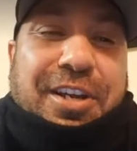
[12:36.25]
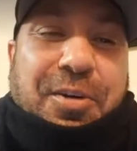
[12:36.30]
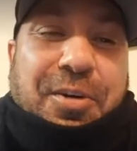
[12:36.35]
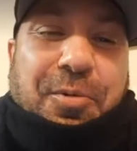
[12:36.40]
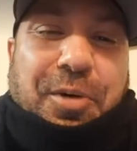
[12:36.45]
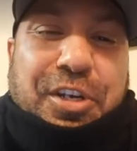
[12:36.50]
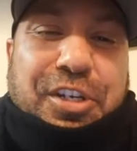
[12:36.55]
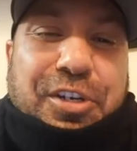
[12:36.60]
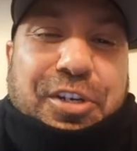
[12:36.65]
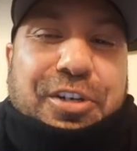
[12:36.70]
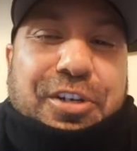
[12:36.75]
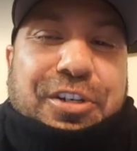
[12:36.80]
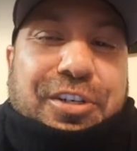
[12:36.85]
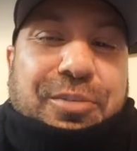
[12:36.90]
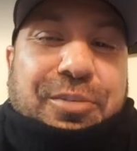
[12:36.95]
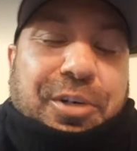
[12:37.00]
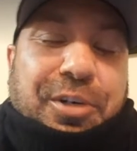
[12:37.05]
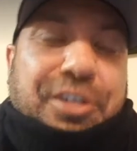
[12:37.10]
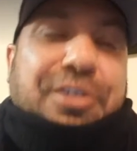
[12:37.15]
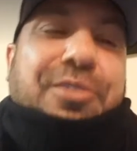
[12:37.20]
when
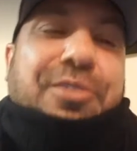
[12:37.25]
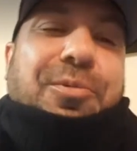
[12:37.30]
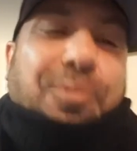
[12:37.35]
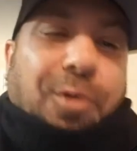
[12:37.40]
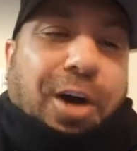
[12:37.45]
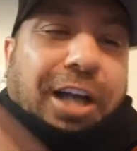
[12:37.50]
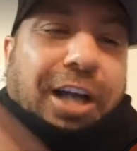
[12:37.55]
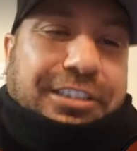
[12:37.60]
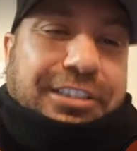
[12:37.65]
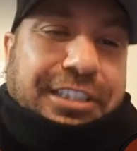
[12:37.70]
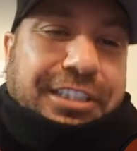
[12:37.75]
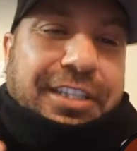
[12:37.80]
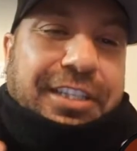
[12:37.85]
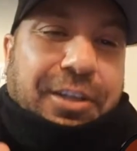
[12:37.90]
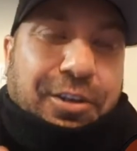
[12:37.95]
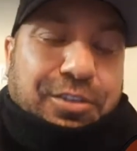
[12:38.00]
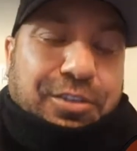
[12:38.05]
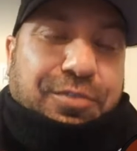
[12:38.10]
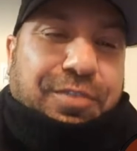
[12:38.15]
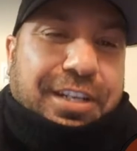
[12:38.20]
you're watching
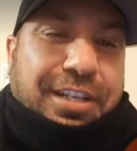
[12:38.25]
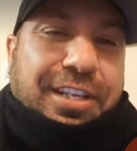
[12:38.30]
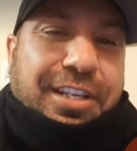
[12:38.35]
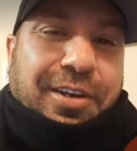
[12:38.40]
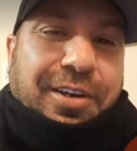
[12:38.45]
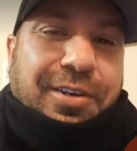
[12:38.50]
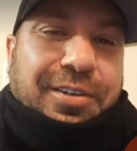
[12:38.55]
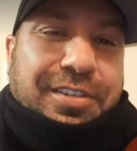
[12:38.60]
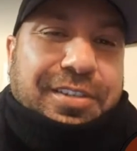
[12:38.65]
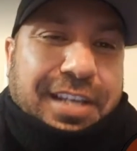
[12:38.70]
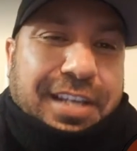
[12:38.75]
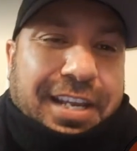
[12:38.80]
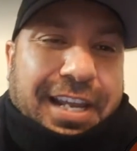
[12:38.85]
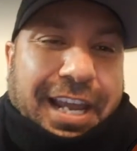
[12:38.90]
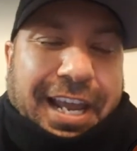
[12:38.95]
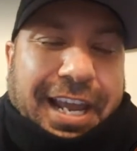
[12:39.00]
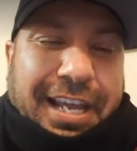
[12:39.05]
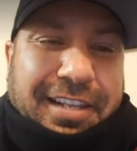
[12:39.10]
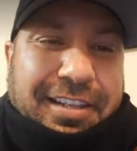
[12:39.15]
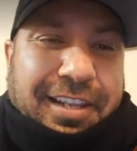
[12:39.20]
those videos
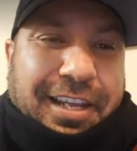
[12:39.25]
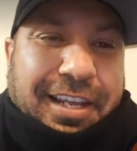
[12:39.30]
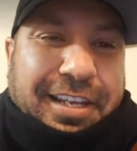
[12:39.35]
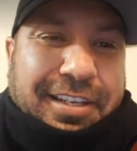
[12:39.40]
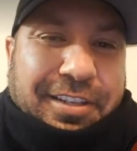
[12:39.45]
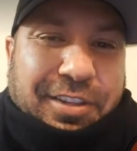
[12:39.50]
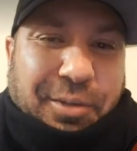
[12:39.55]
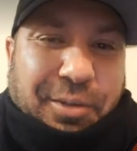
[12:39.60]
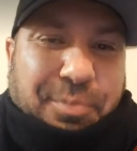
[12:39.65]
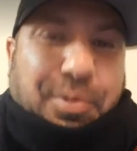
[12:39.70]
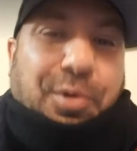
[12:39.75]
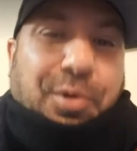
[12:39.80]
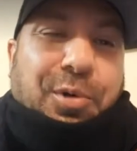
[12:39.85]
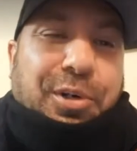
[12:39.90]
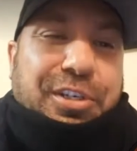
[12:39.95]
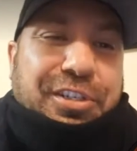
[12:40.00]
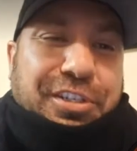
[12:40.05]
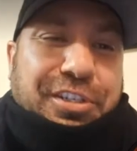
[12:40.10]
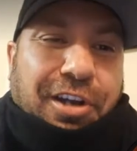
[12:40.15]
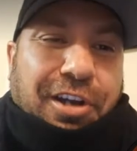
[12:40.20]
and like the
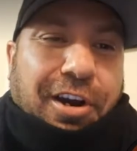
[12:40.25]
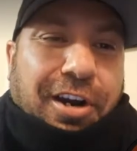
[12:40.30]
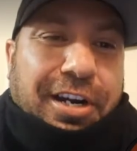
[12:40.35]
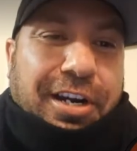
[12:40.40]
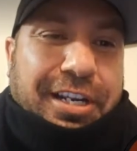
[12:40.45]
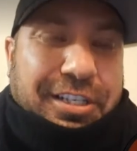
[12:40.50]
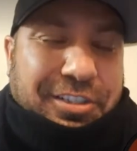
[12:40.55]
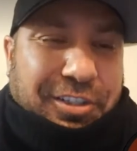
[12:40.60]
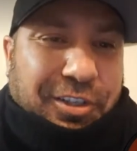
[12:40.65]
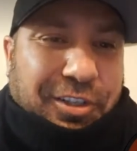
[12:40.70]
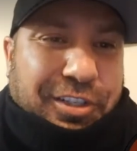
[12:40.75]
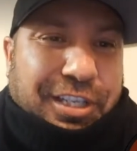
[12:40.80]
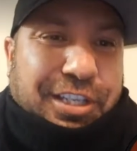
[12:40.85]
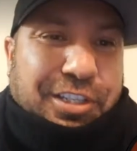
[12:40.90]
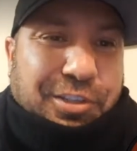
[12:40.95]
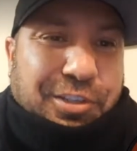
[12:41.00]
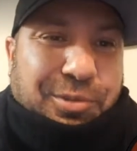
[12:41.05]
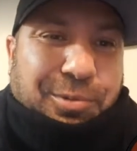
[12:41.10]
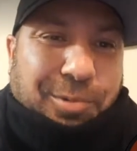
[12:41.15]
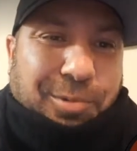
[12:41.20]
porn star is looking
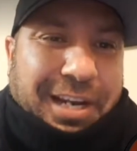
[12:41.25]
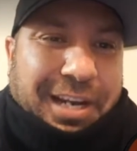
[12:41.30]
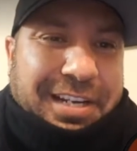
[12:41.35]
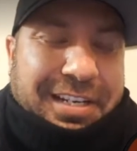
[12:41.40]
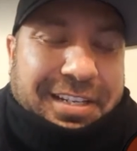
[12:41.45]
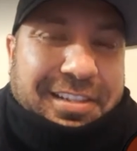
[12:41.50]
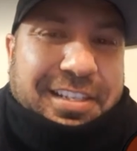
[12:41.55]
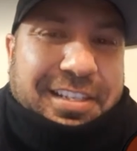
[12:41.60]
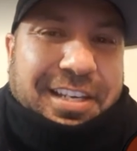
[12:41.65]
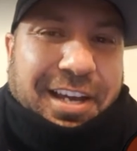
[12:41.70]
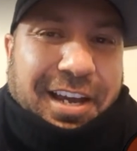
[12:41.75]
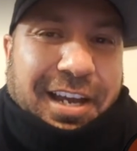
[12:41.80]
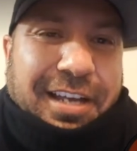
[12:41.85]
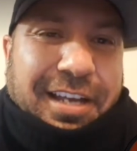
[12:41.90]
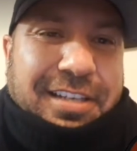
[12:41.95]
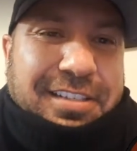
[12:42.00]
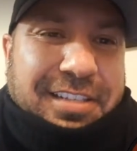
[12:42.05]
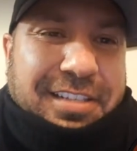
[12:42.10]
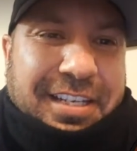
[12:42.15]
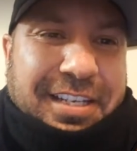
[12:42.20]
you right in the
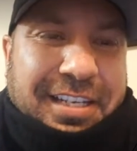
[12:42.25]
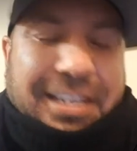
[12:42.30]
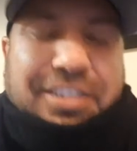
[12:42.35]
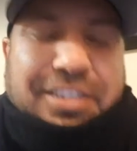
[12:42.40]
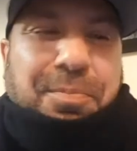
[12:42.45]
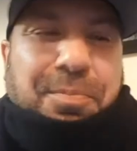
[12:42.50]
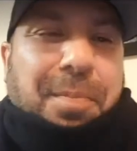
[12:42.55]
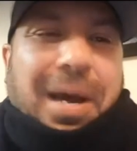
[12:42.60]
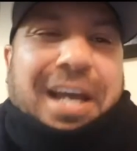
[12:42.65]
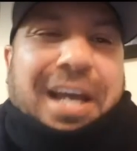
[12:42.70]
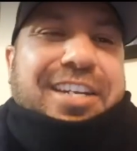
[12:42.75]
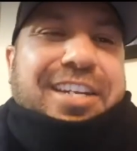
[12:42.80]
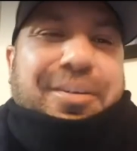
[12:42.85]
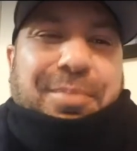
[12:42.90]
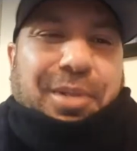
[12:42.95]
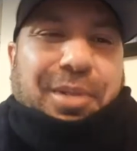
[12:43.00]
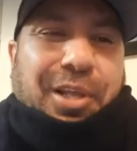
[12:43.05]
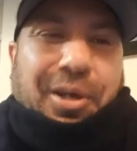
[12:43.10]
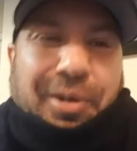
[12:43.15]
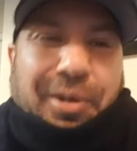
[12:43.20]
eyes, it's mind
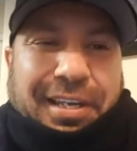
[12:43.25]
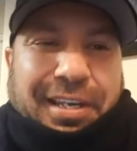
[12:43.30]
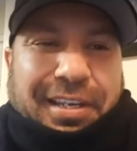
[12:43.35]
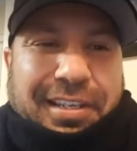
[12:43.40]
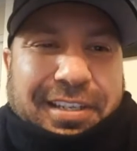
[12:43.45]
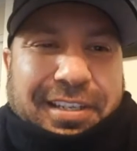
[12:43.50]
blowing.